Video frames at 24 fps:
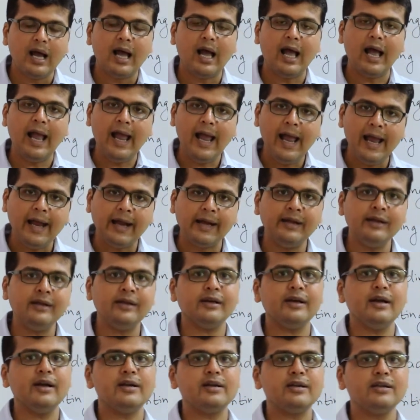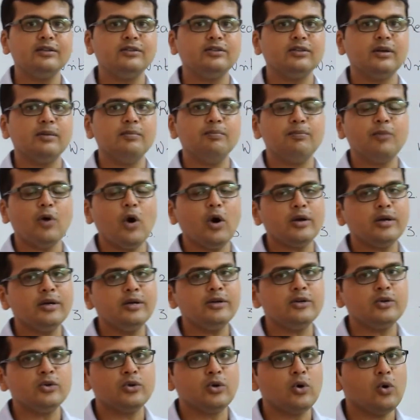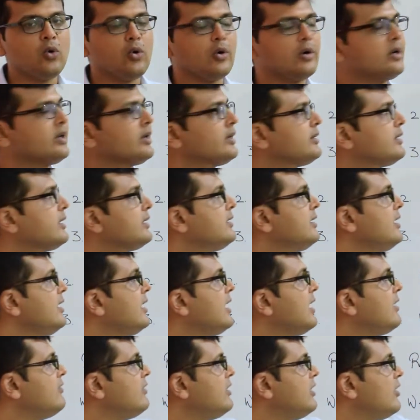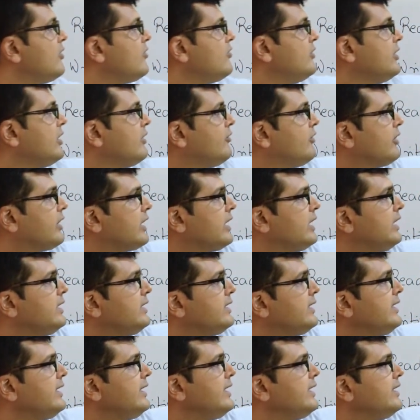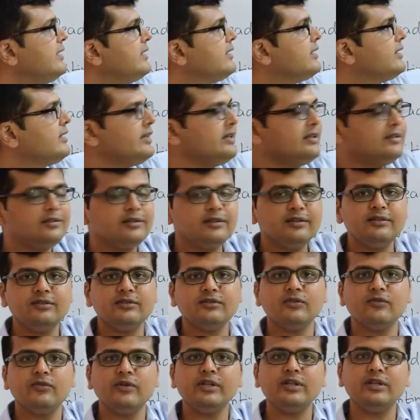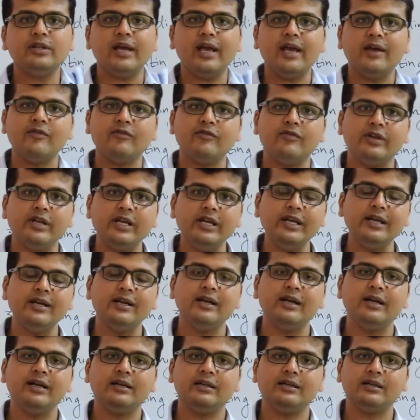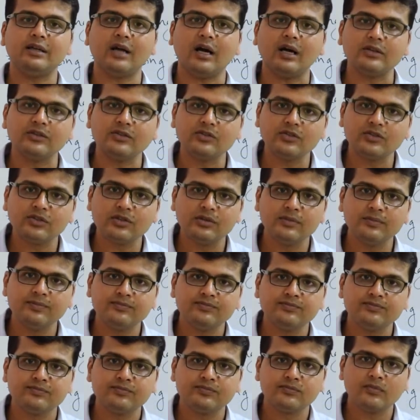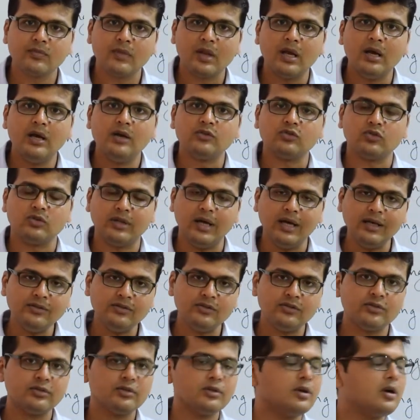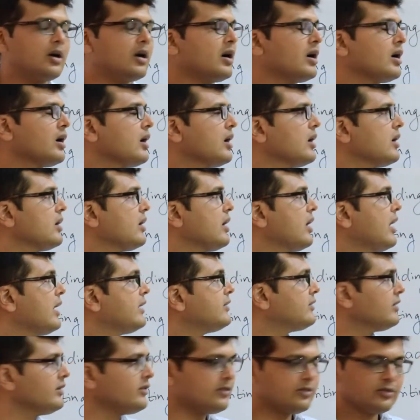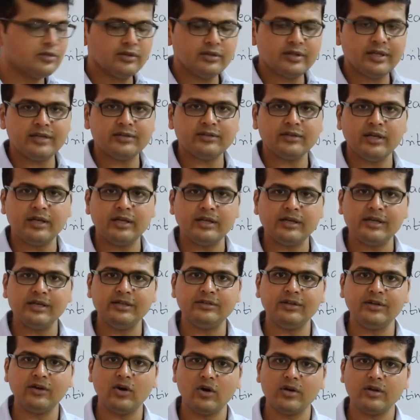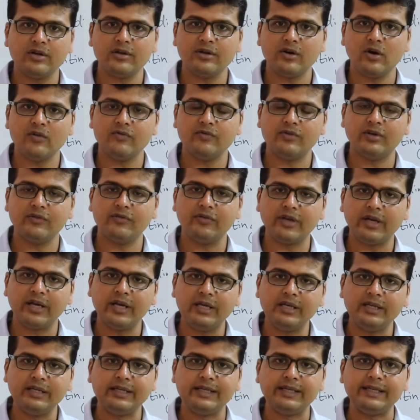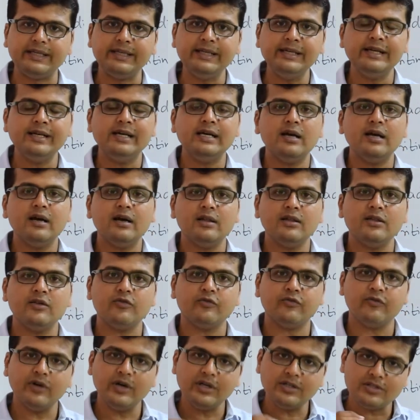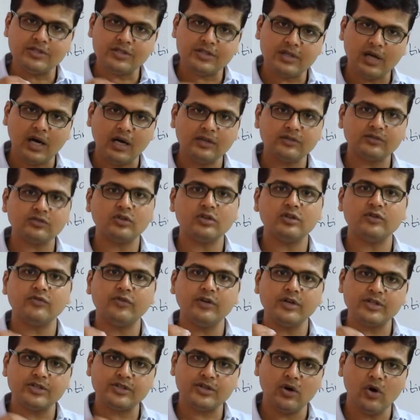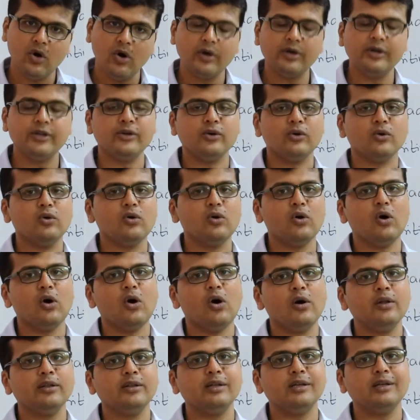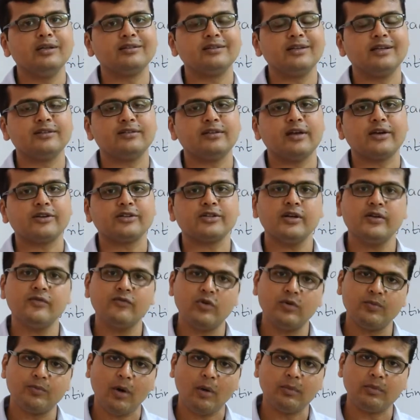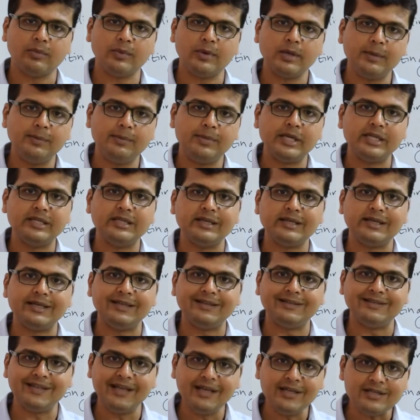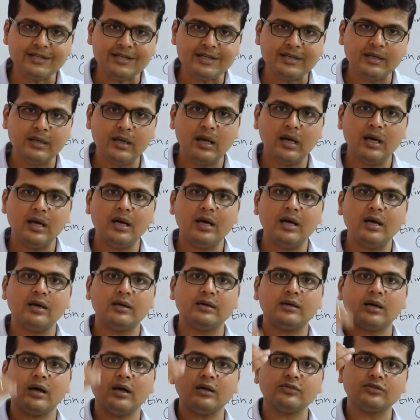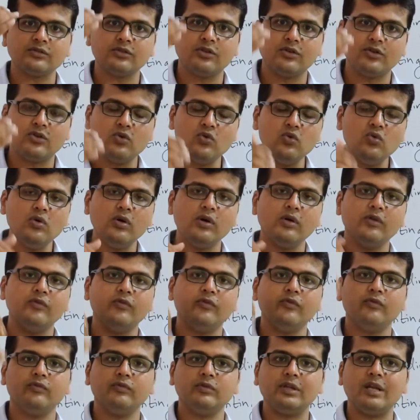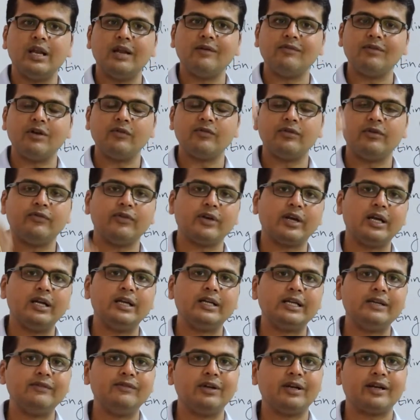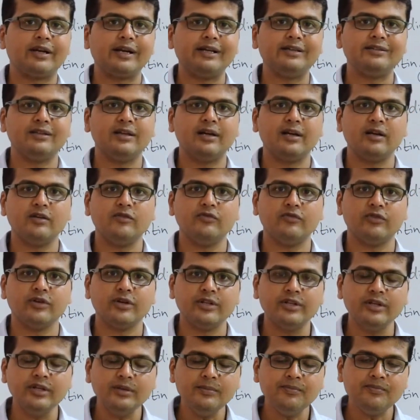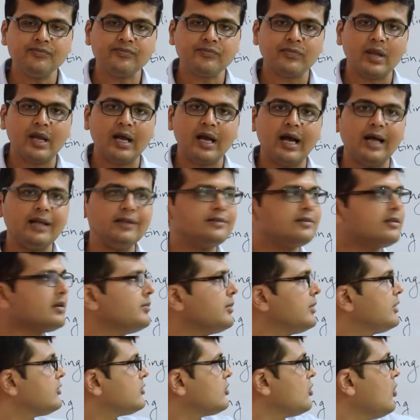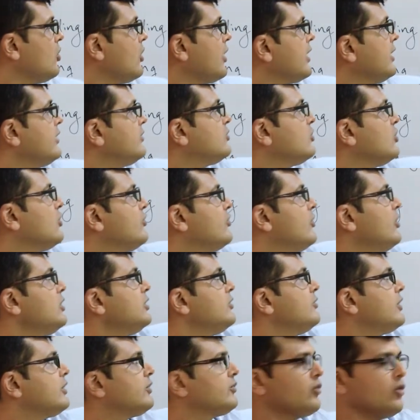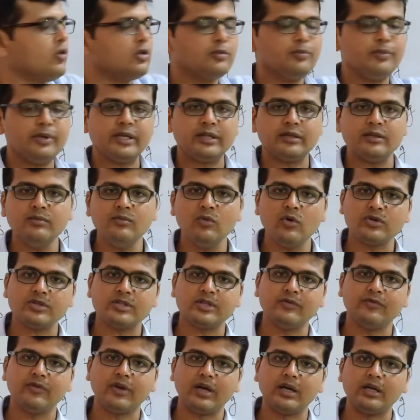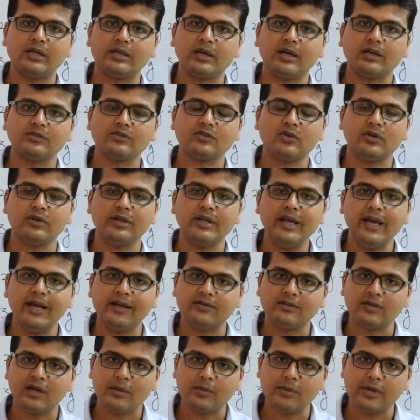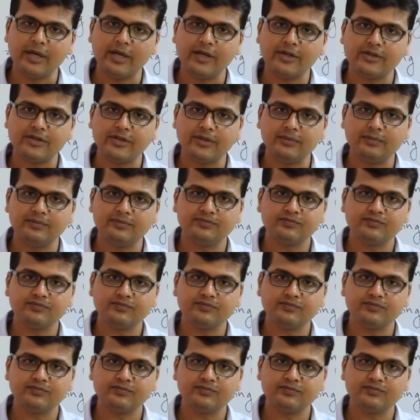And it is important to note that the level of difficulty increases with every task. So thus, and since there is an increasing order of difficulty, the first task or the first audio on the listening section would probably be the easiest. Task 2, the level of difficulty will rise a little further, and so on and so forth, with 4th being the most difficult task on the examination.